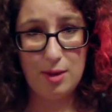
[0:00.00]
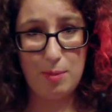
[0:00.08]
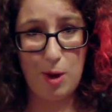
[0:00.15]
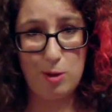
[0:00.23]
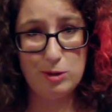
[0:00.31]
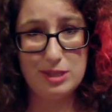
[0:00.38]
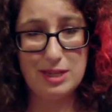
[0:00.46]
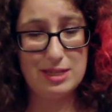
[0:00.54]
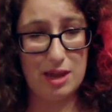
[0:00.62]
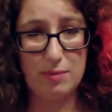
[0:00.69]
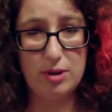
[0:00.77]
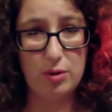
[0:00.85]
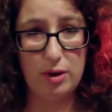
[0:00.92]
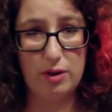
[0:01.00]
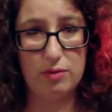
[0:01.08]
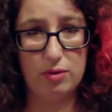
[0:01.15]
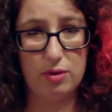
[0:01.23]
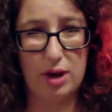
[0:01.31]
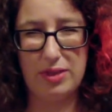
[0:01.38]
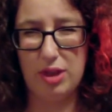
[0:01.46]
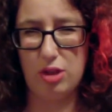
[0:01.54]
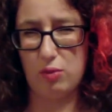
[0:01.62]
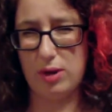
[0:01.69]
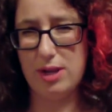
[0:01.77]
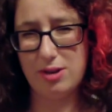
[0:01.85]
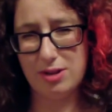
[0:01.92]
post because I've been doing it for I think
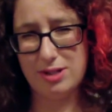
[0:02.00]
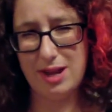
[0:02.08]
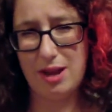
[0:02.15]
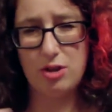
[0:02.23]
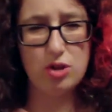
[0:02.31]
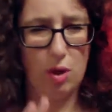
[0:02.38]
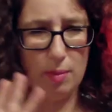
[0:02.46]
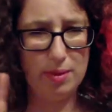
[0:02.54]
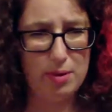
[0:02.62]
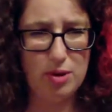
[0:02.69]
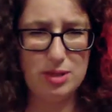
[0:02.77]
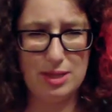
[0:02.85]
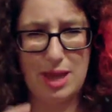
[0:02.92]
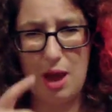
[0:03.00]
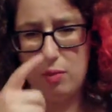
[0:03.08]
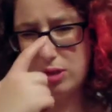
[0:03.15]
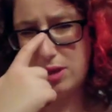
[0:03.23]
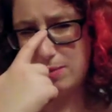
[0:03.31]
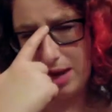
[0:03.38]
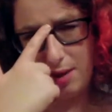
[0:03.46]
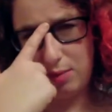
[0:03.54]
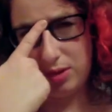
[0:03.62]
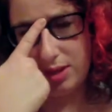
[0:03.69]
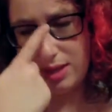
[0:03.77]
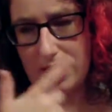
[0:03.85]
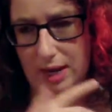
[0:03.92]
three years now, so I'll be posting that sometime
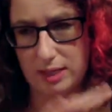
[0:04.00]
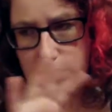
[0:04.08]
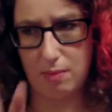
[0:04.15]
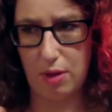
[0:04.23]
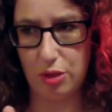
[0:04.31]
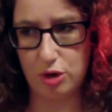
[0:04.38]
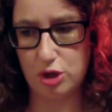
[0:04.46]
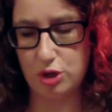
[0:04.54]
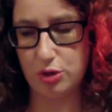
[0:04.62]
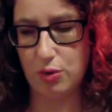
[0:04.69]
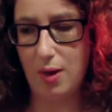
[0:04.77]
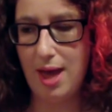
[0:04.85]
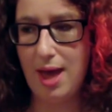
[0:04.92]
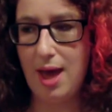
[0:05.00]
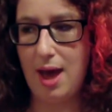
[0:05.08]
within the next month or two,